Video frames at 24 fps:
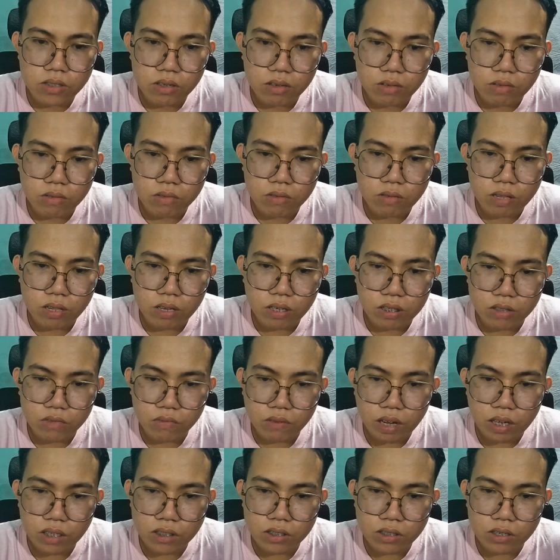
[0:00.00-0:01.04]
So
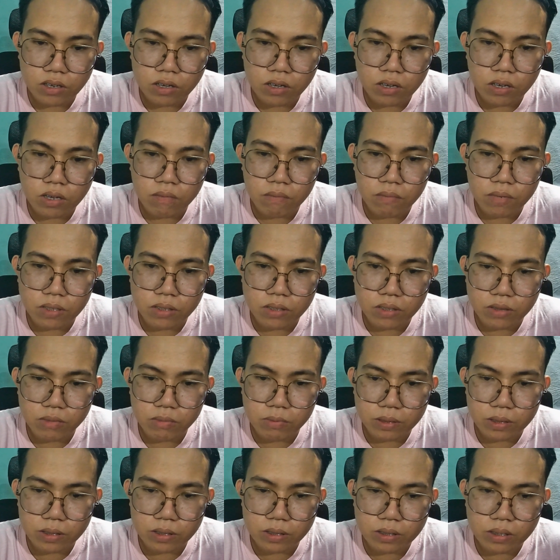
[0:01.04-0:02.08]
loss function
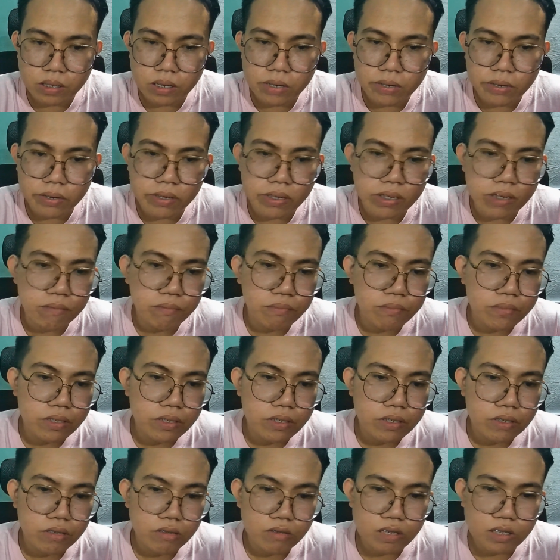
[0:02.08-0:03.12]
measures prediction error,
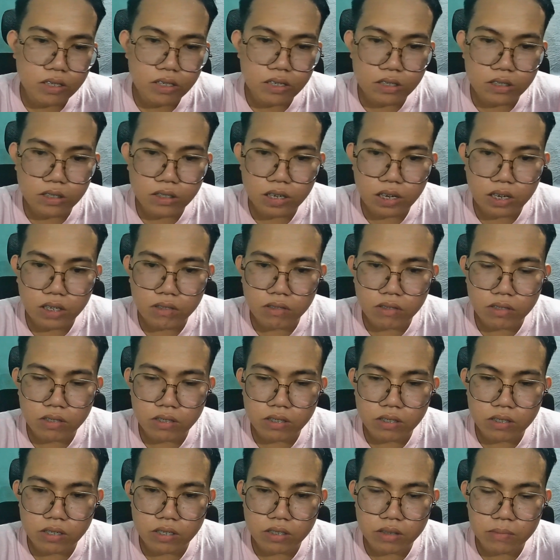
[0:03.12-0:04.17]
gradients
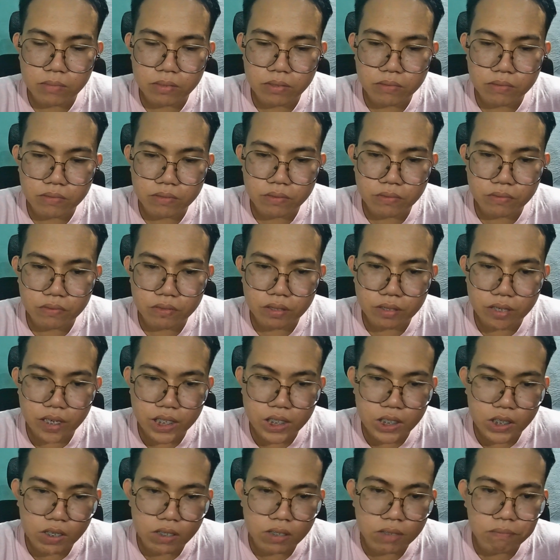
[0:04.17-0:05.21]
calculates adjustment
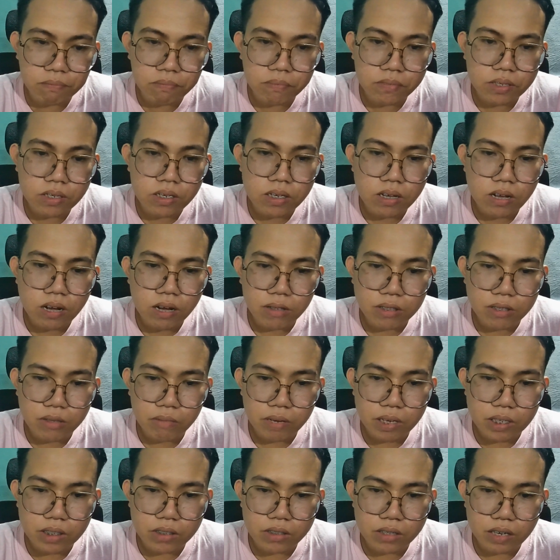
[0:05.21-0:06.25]
direction,
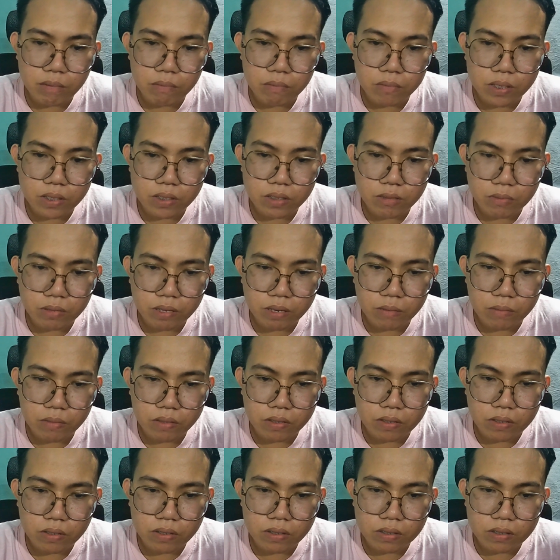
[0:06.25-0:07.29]
optimize their updates
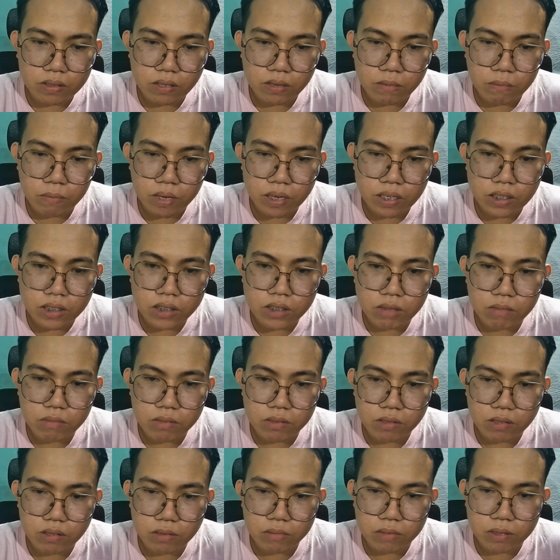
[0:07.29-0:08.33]
parameters. Embeddings
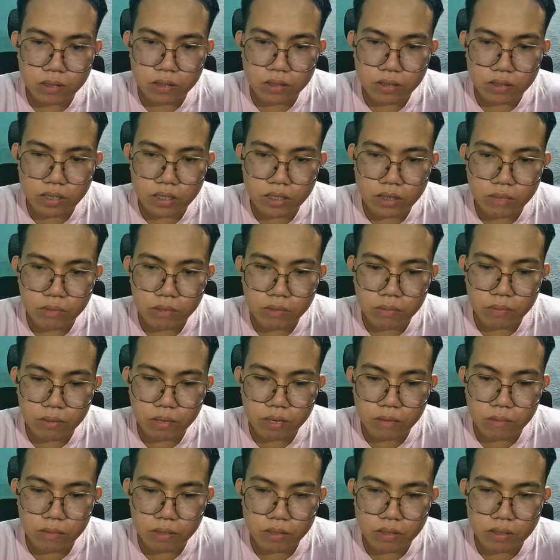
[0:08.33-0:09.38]
themselves are trainable
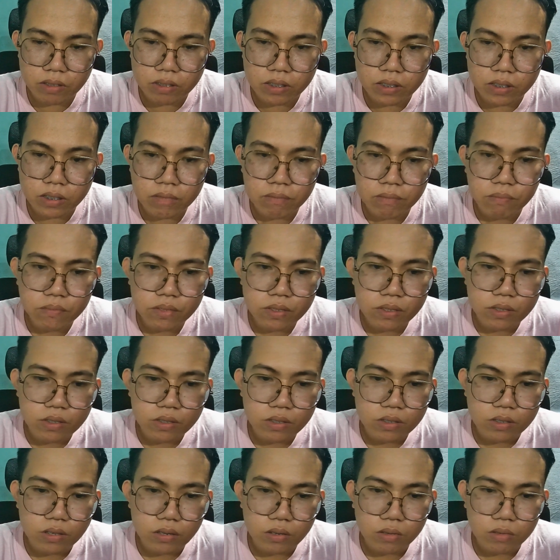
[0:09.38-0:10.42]
parameters.
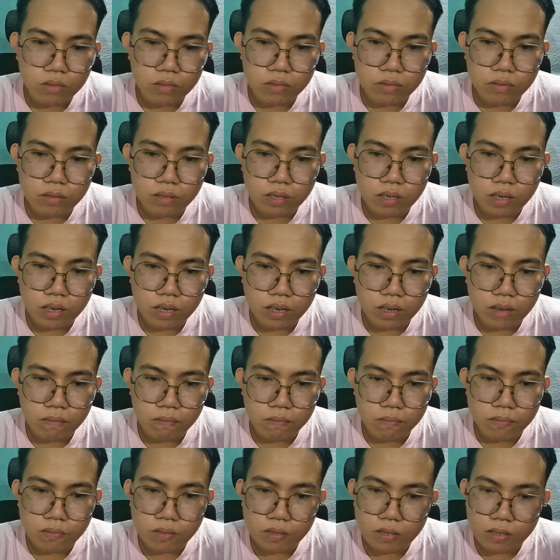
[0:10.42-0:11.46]
So
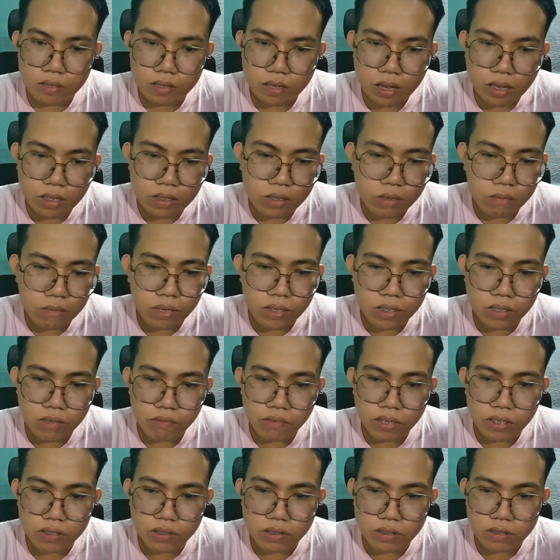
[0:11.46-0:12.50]
um, yes,
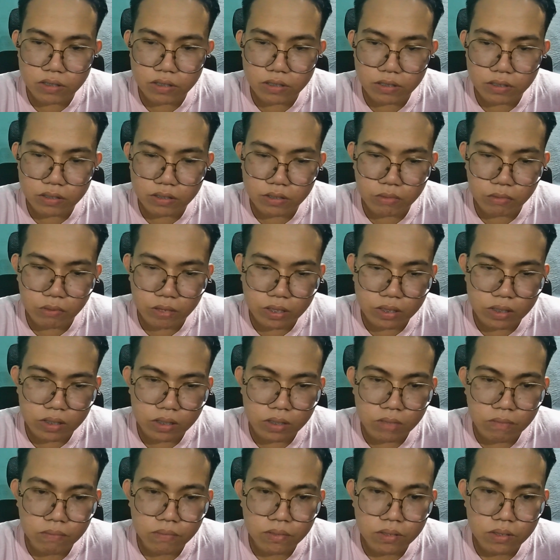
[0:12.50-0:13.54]
embedding vectors are learned
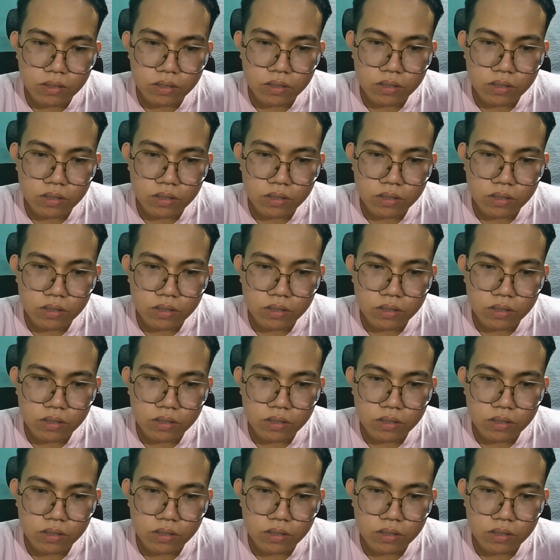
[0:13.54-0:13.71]
weights.